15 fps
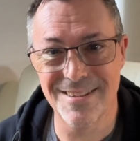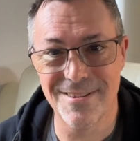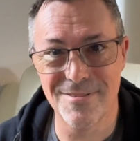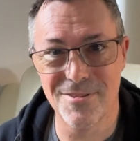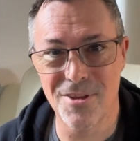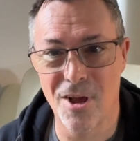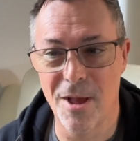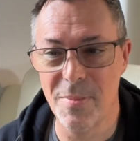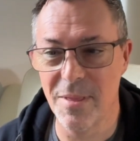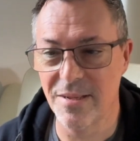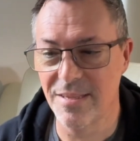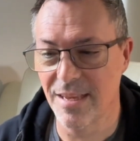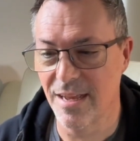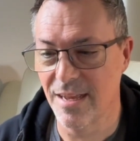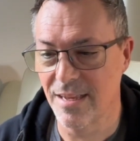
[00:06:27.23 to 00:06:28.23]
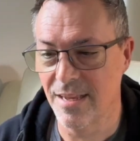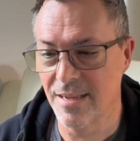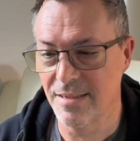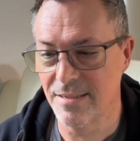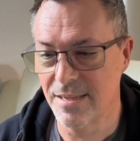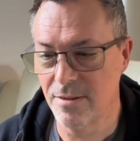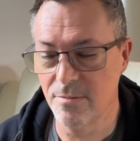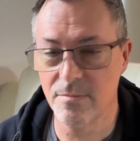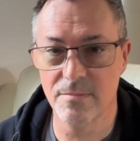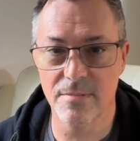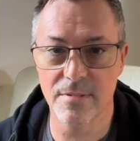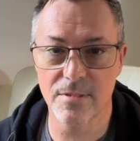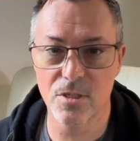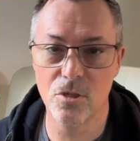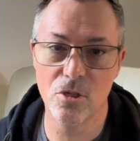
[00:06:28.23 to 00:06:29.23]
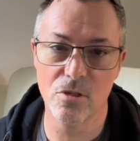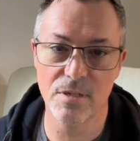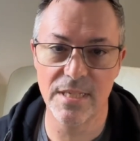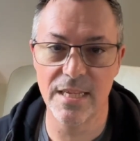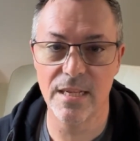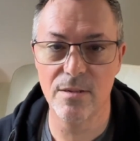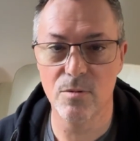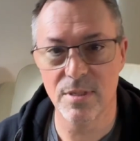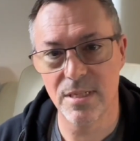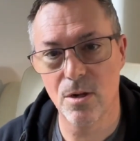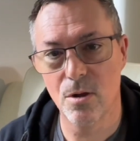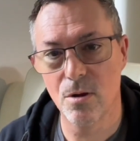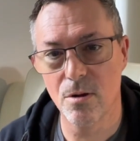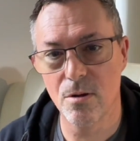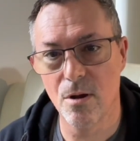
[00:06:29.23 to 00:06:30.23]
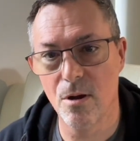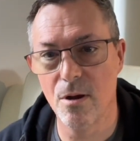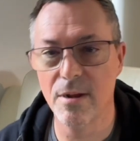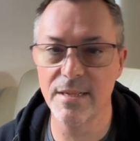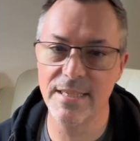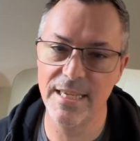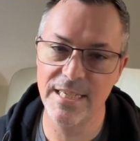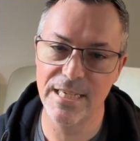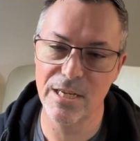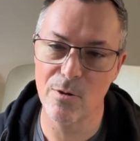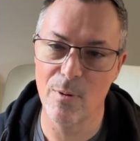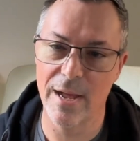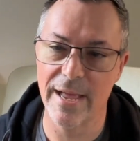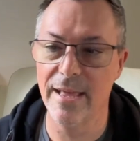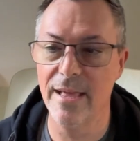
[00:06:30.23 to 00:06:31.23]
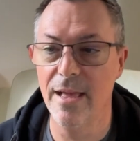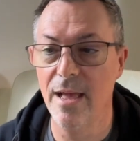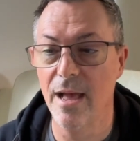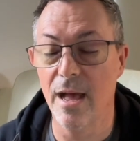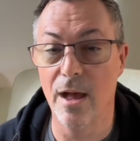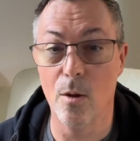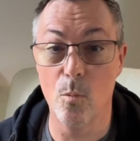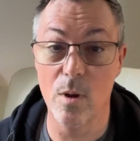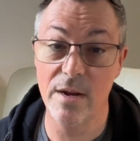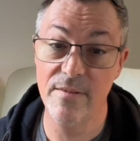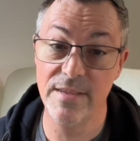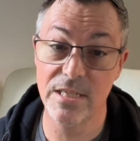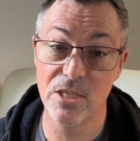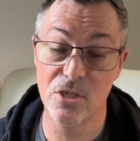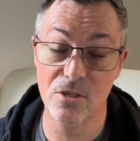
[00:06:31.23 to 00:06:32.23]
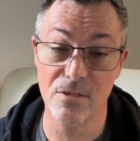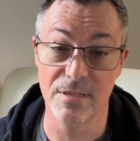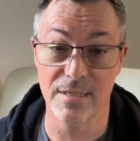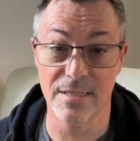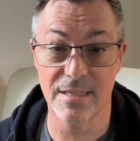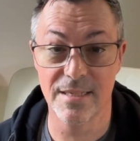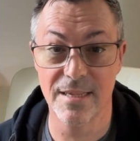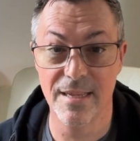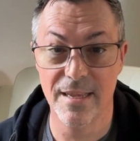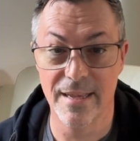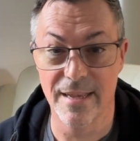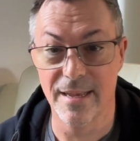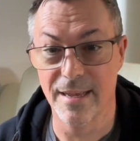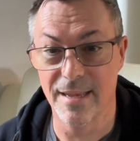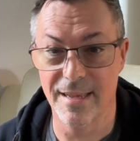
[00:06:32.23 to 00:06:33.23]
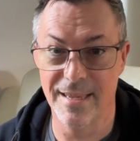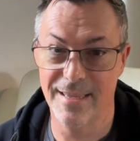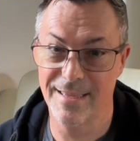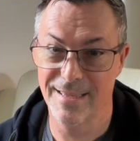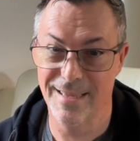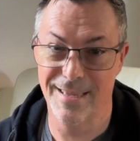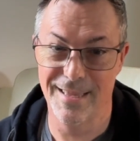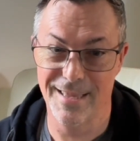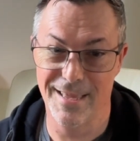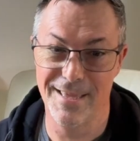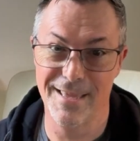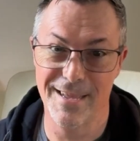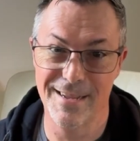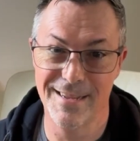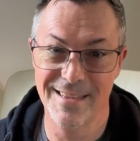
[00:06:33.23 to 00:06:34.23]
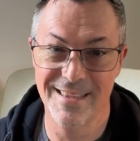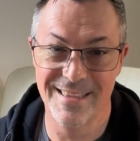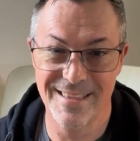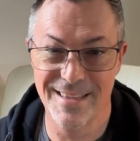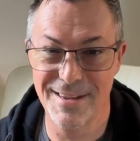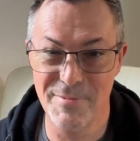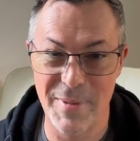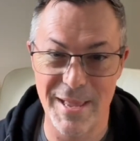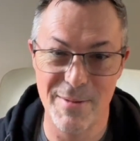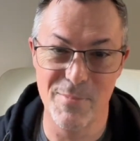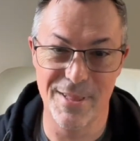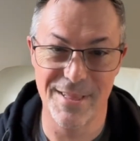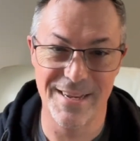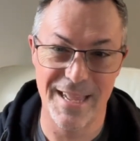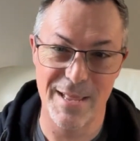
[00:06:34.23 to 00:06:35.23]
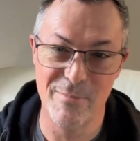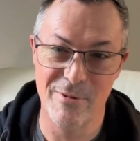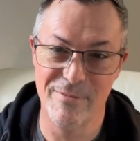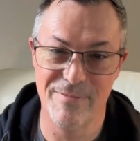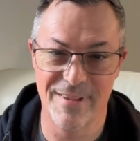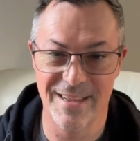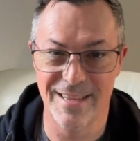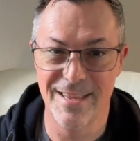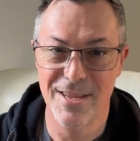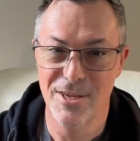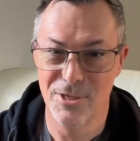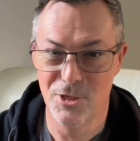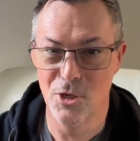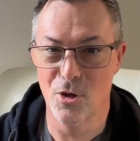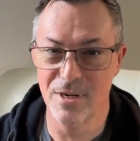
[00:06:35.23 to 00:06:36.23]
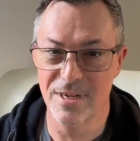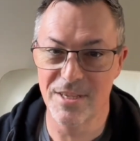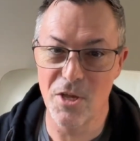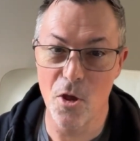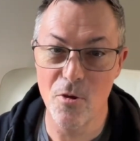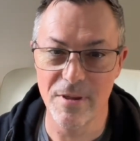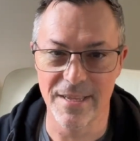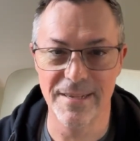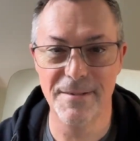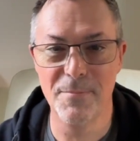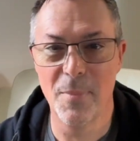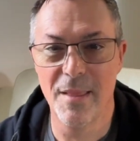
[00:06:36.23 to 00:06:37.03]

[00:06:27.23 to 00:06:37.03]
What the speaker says: time that Chu Shang Tin was in Hong Kong teaching away, one of his students, a young man by the name of John Kogan,